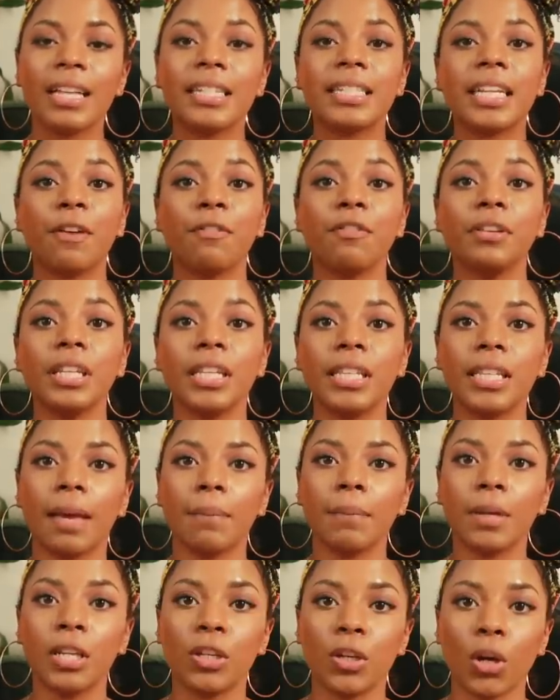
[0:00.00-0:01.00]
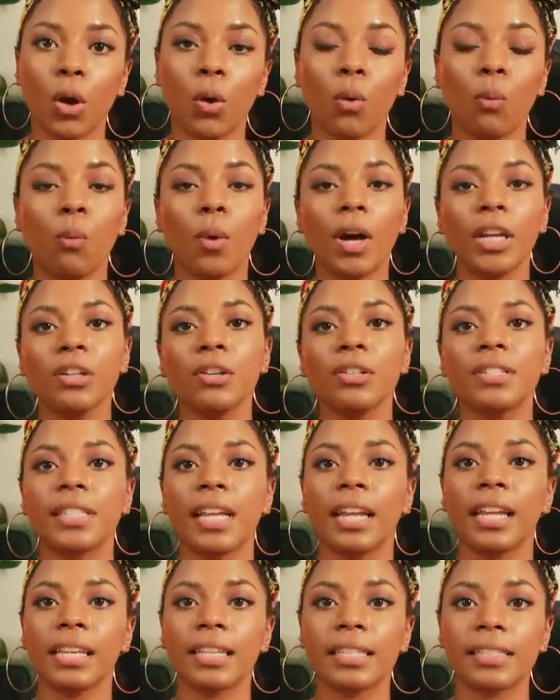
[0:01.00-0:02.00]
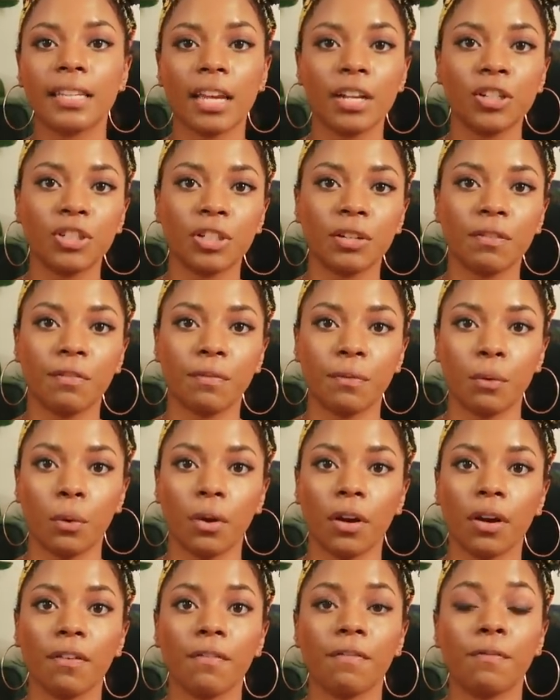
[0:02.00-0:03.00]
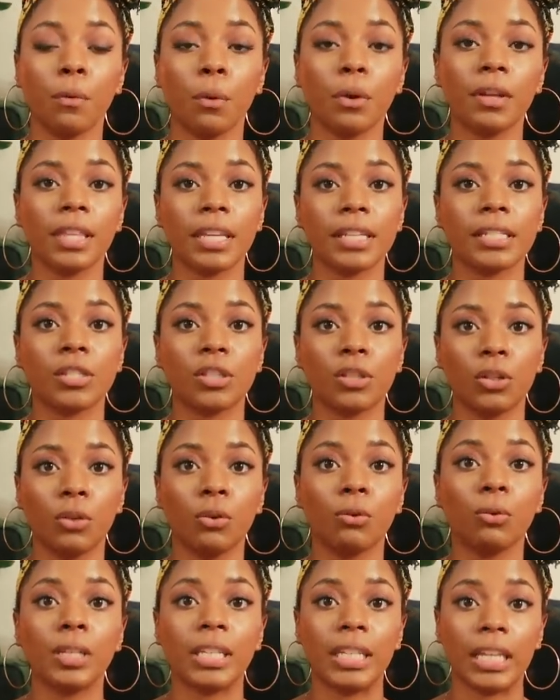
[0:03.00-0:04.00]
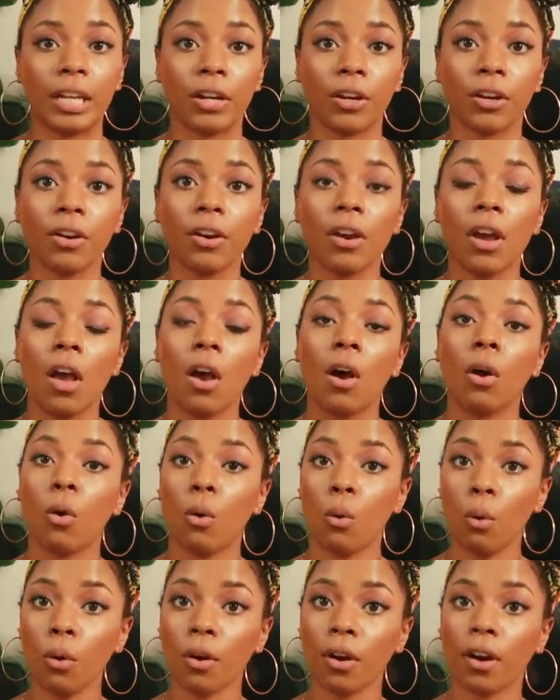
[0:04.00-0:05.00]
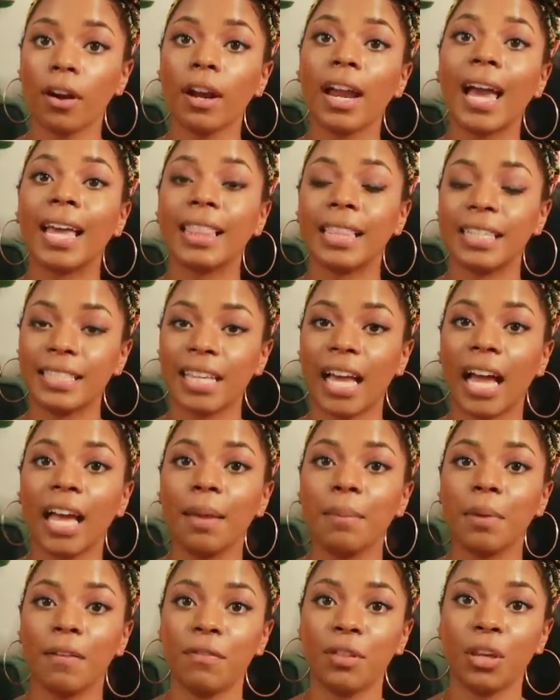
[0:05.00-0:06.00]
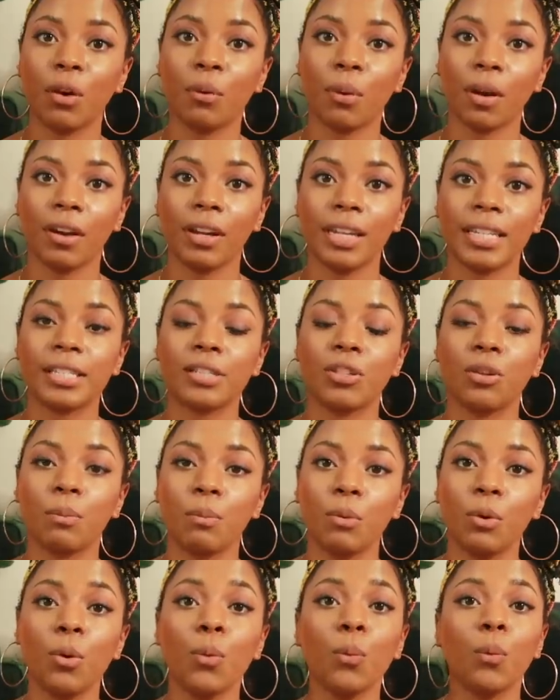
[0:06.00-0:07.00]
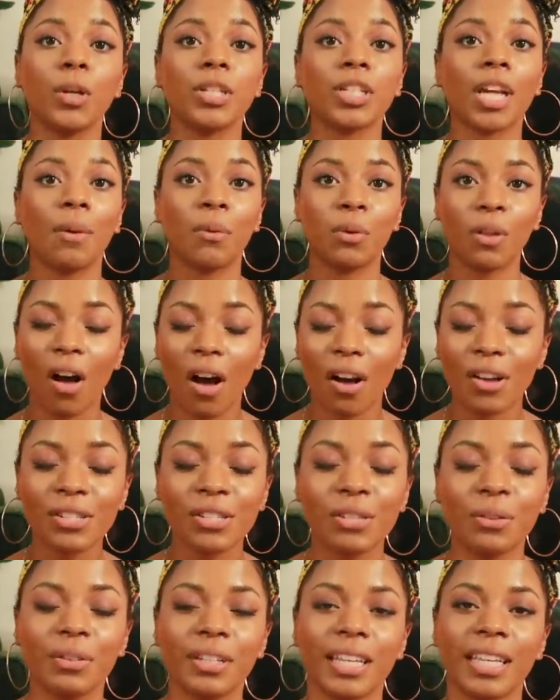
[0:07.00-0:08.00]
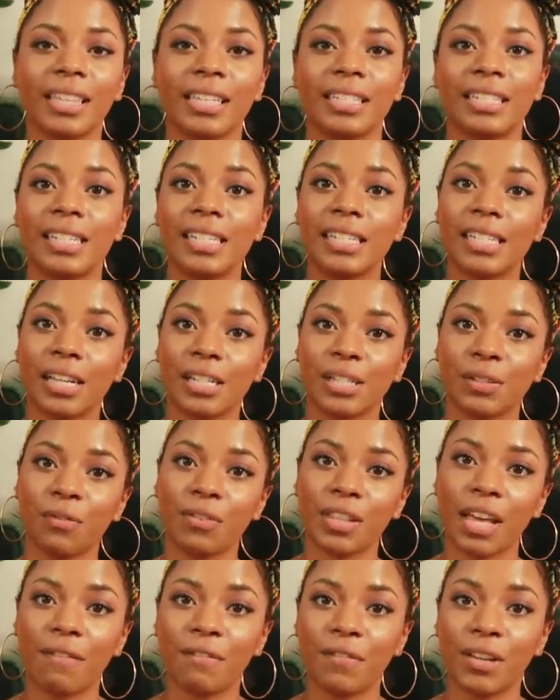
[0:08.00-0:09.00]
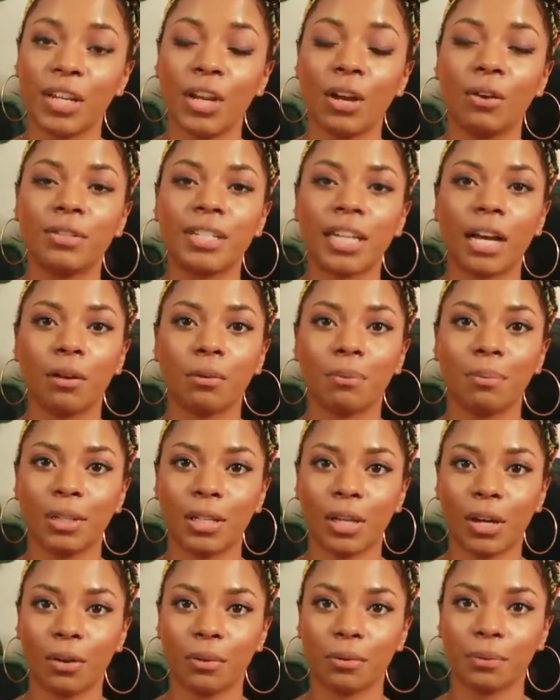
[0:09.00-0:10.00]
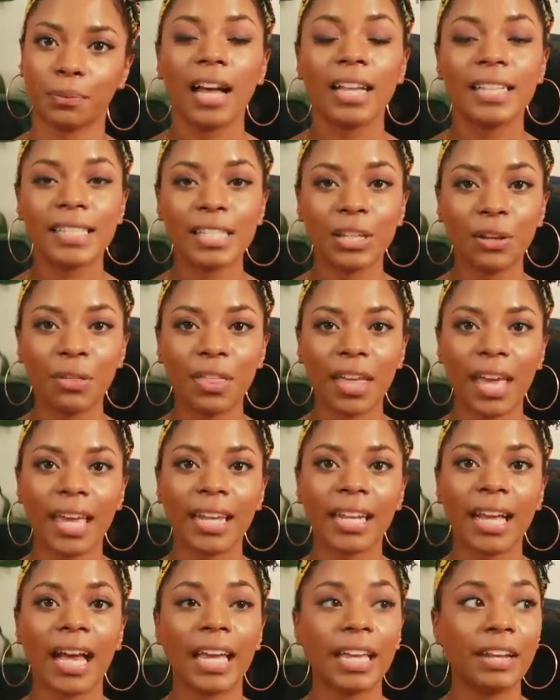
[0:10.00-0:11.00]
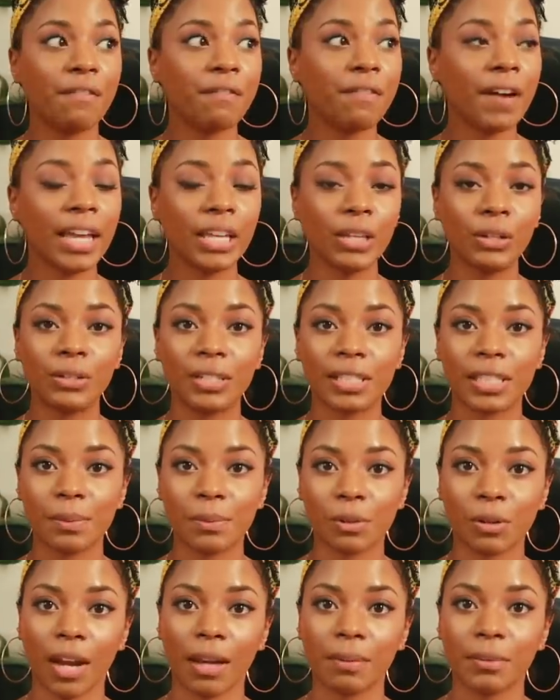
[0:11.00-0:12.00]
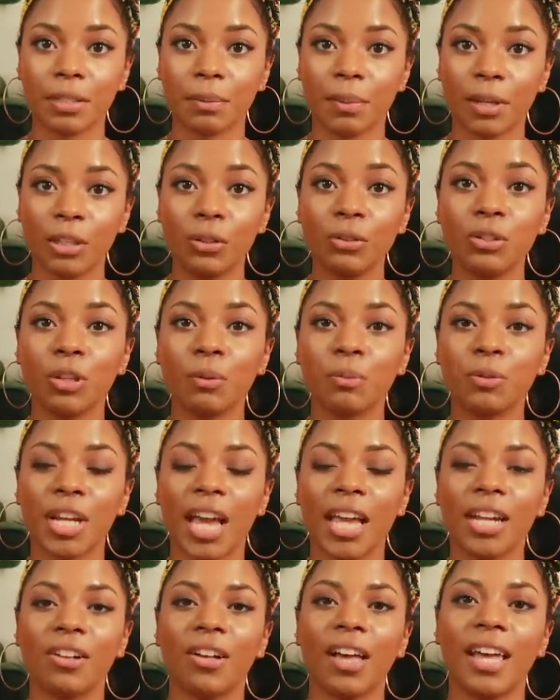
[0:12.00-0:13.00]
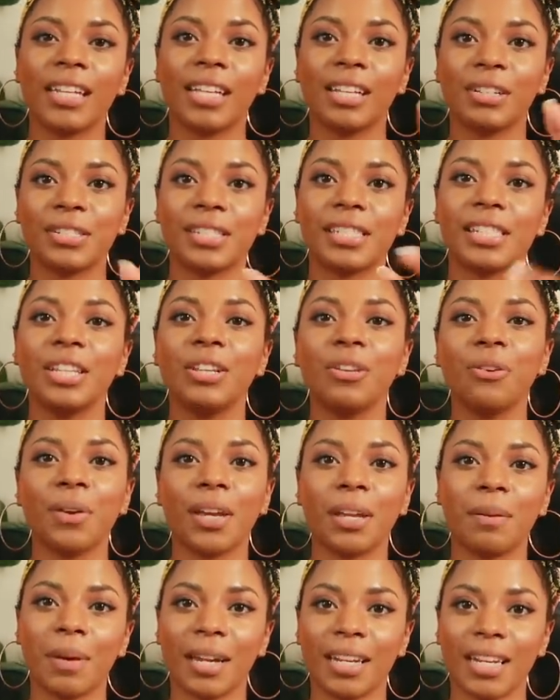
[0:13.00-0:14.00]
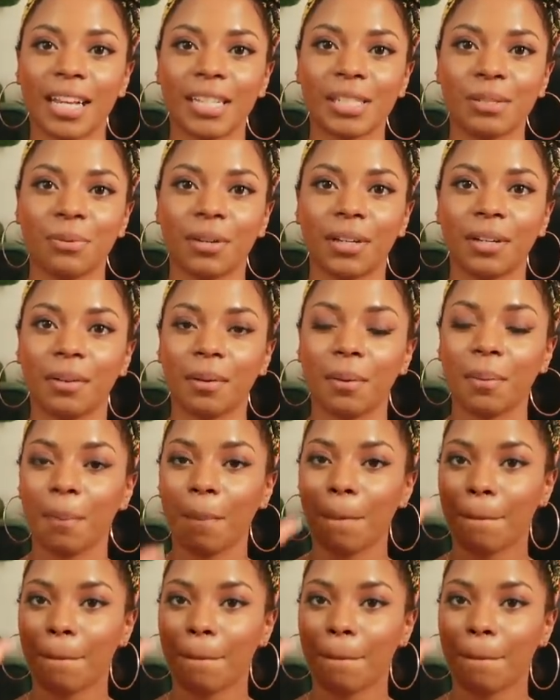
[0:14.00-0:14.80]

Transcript: Definitely let me know what you're setting intention for for this new year, or at the time of the Aquarius new moon, which I will also link the details for that video down below. Until then, I invite you to subscribe to my YouTube channel, and I'll see you in my next one.